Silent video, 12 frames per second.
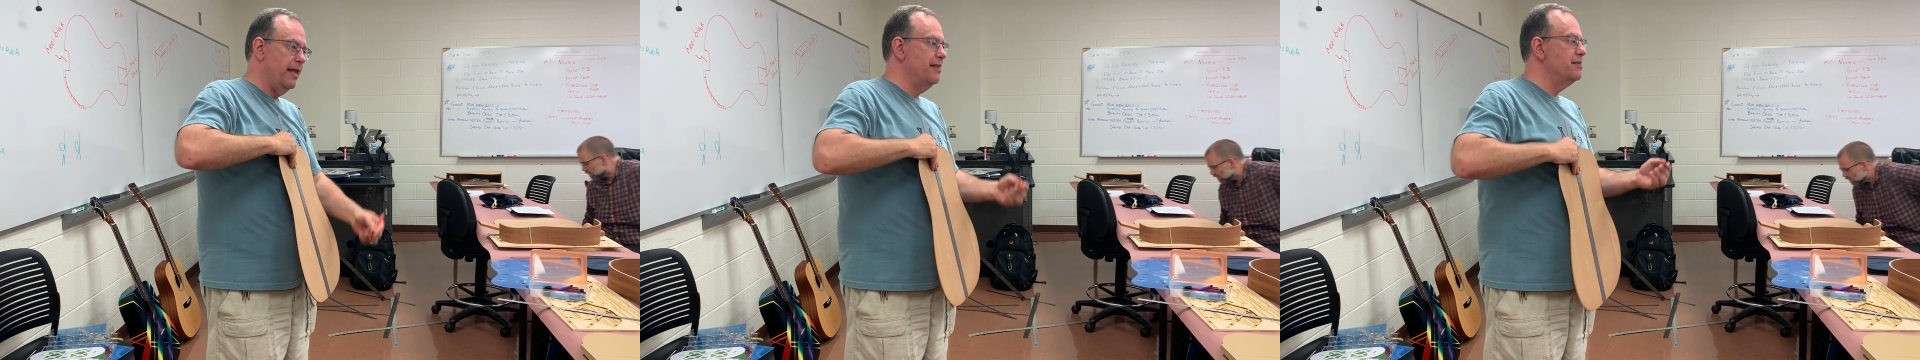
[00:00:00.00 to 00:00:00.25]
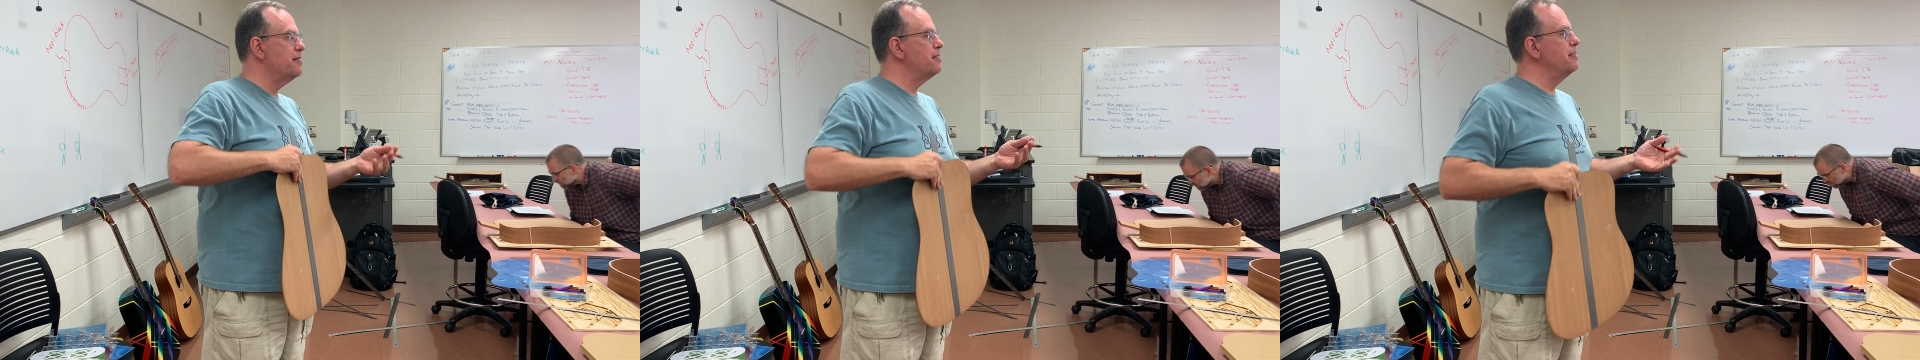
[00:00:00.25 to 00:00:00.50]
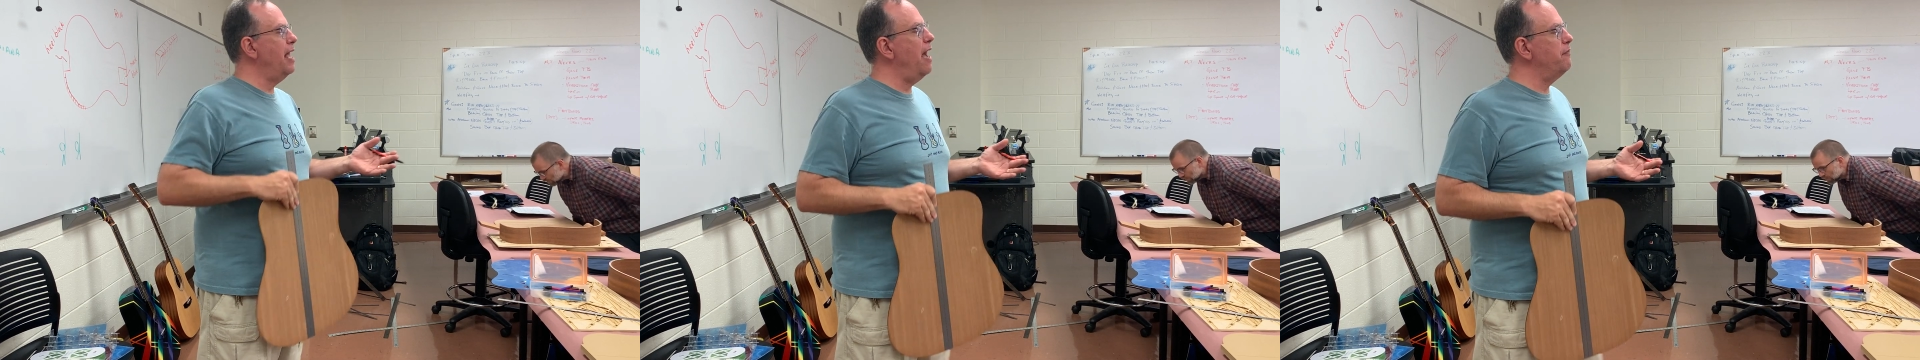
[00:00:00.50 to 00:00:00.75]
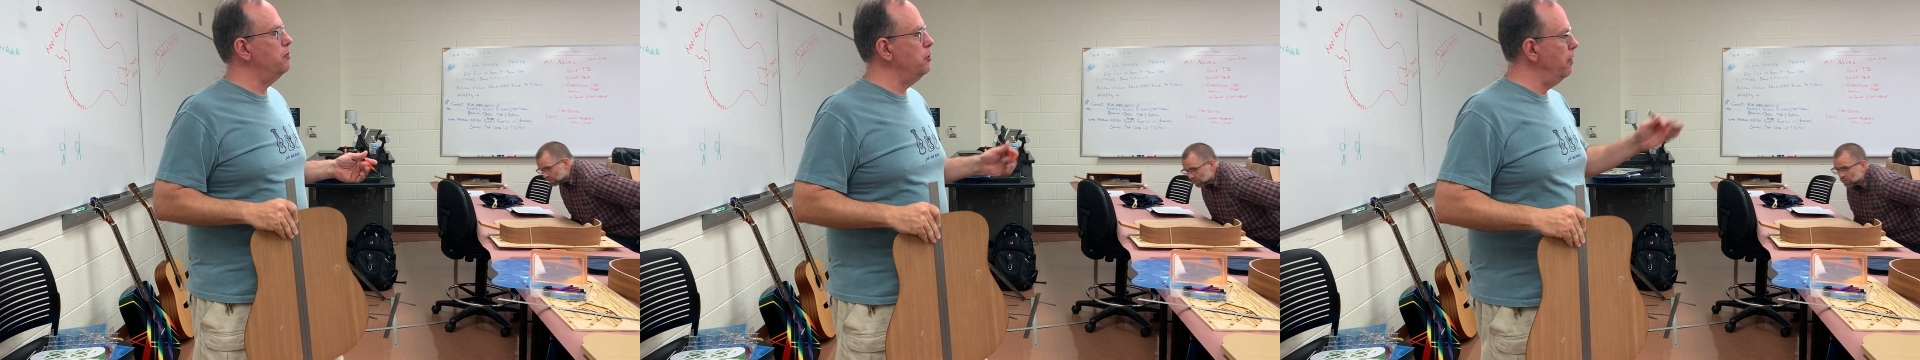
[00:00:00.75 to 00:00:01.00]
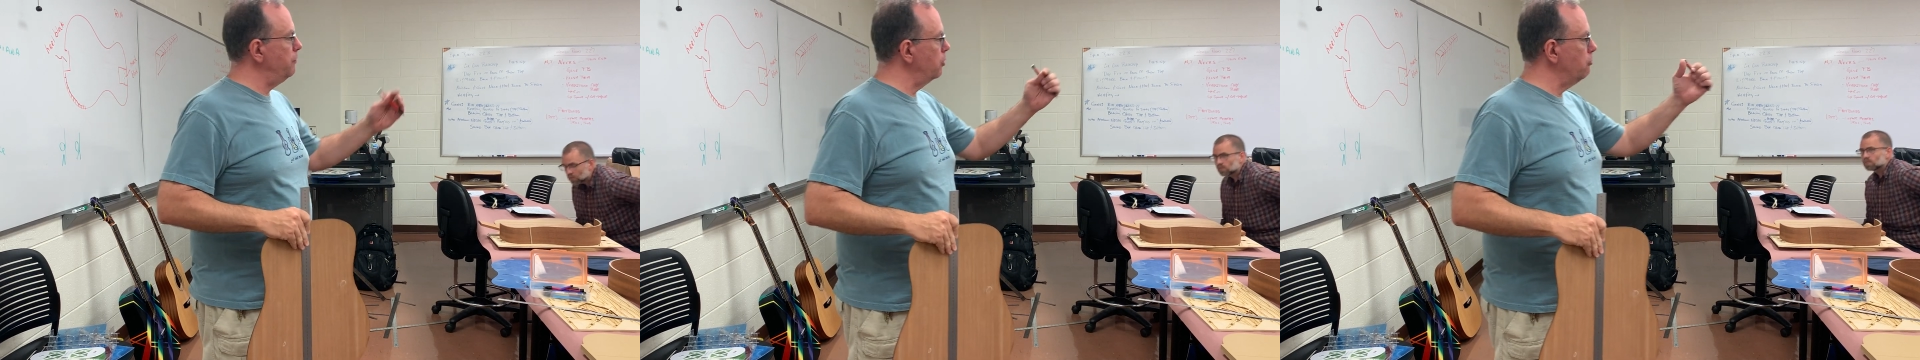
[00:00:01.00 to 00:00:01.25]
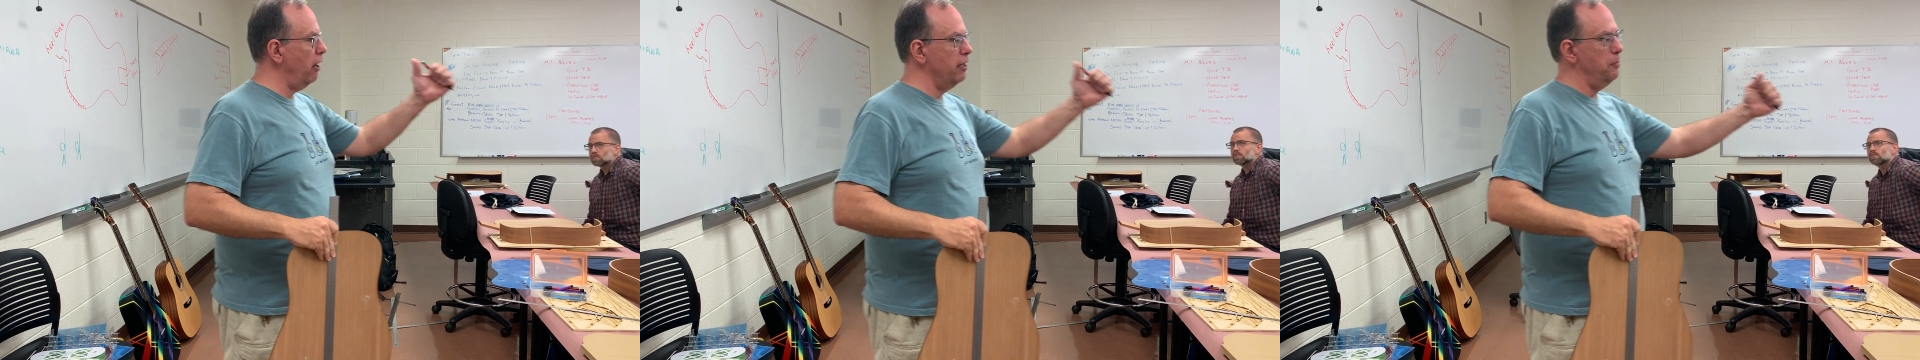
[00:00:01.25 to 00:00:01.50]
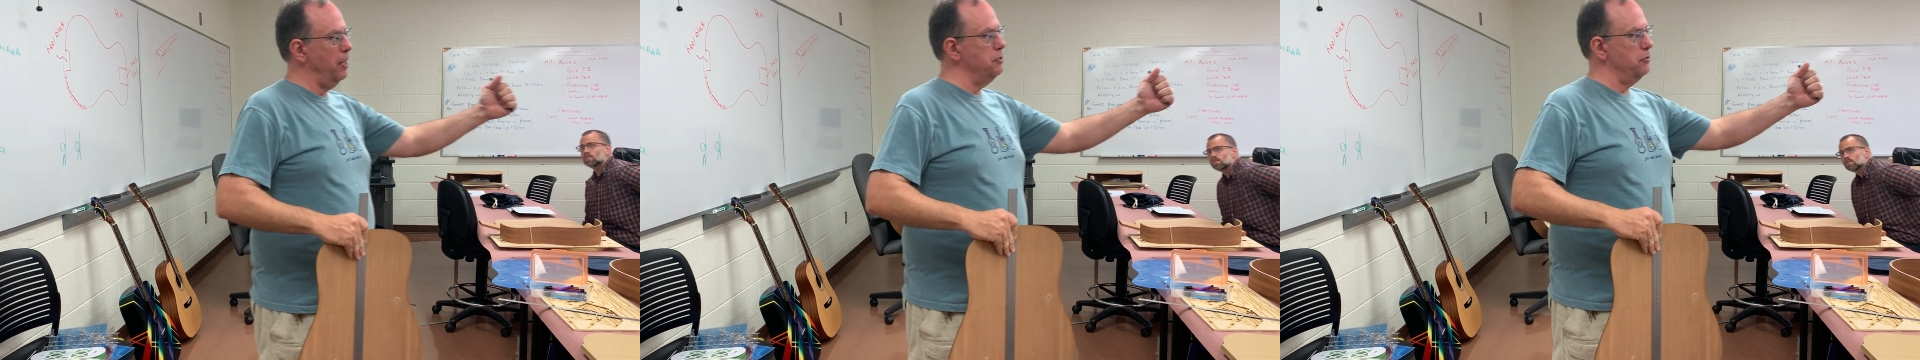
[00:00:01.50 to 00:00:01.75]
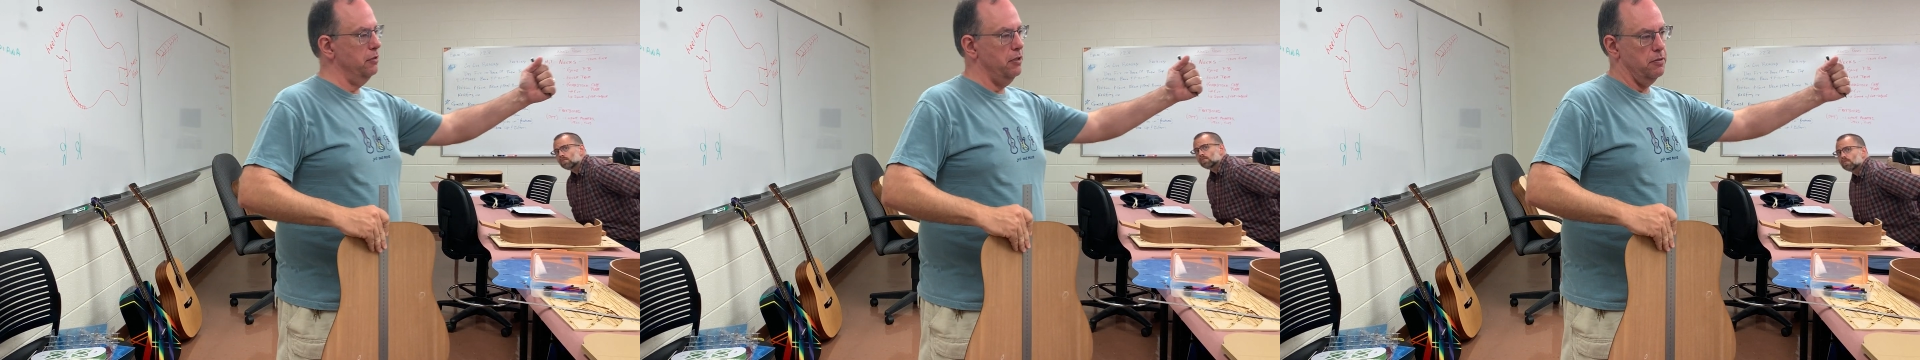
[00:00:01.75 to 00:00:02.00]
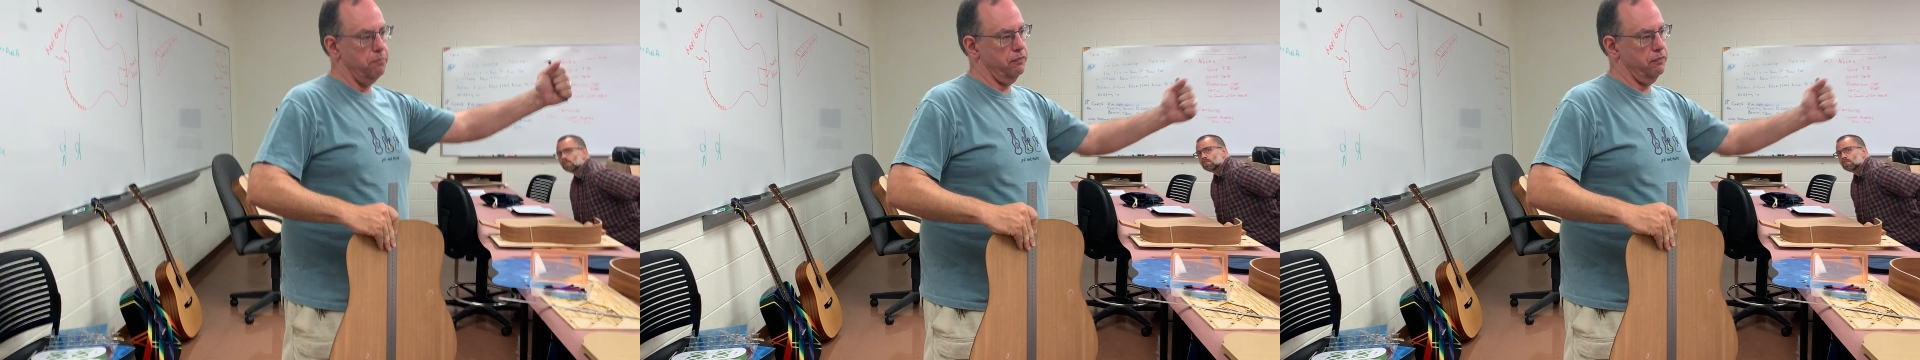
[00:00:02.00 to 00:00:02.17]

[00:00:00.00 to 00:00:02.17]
and this doesn't have, you don't have to grind the pencil into it.